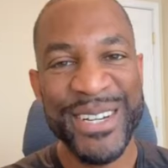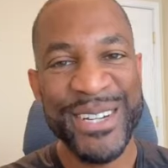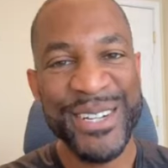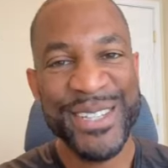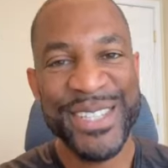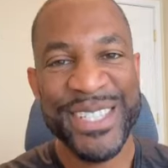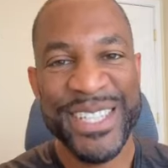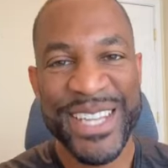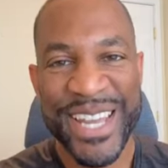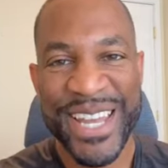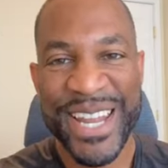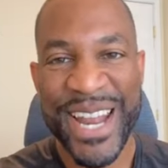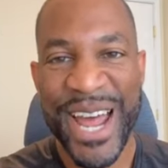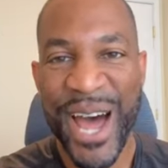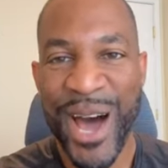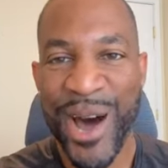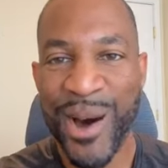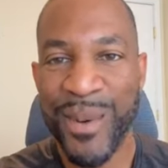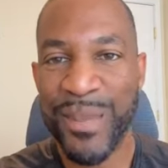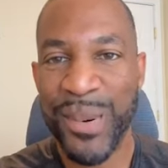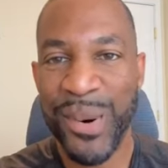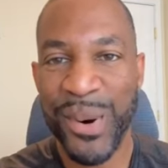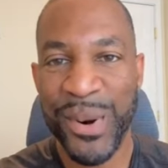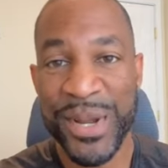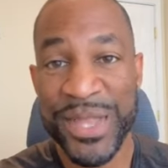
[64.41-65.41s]
I understand
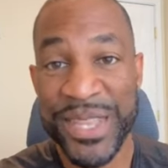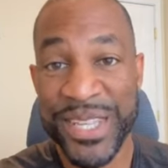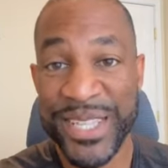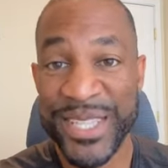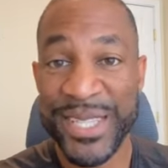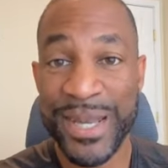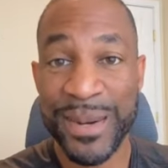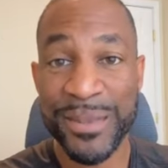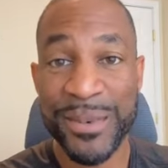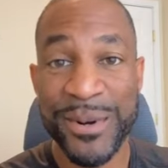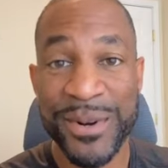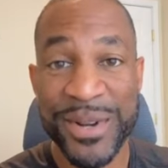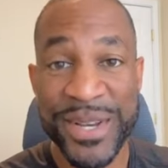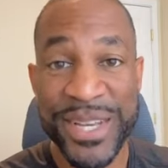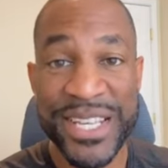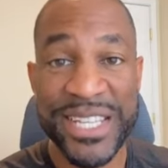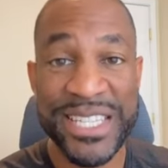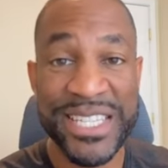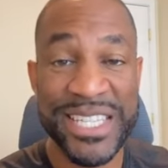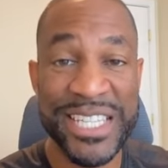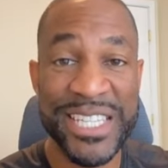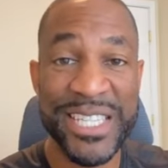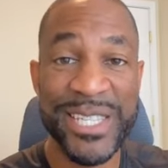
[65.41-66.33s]
how important the summer is,